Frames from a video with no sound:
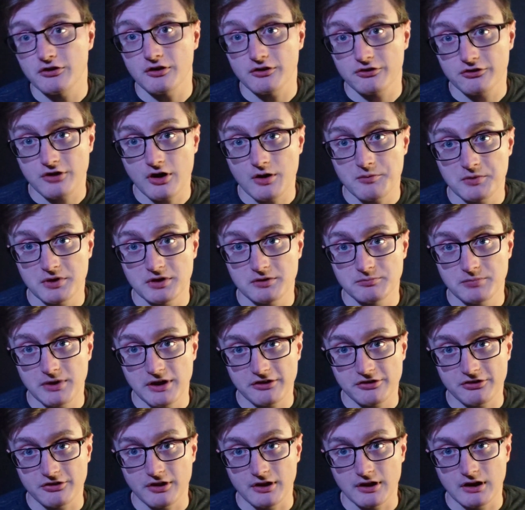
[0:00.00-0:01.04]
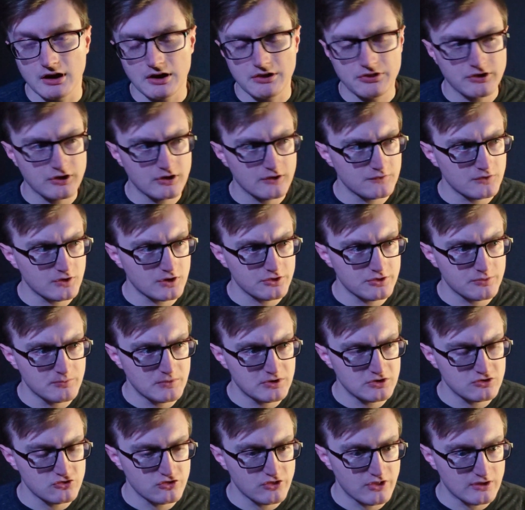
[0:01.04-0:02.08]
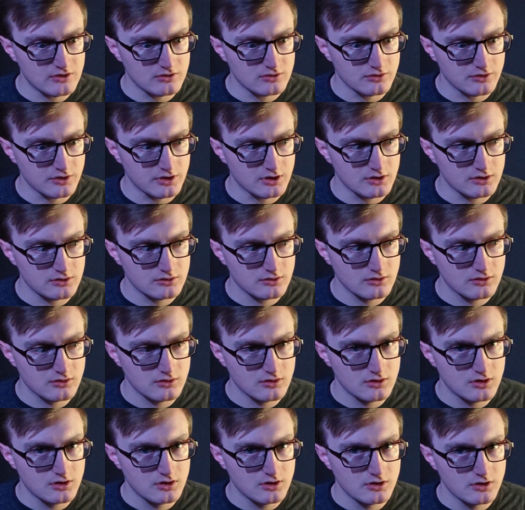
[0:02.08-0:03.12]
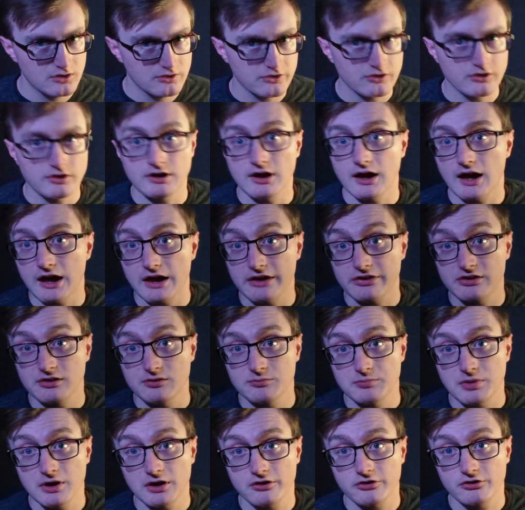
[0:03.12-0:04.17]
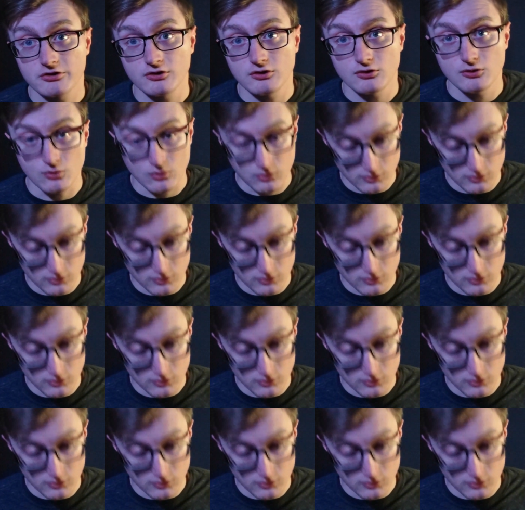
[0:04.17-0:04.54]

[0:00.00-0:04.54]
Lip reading: does come in Baselit. I think I forgot to mention that earlier. So you can get SN Pixel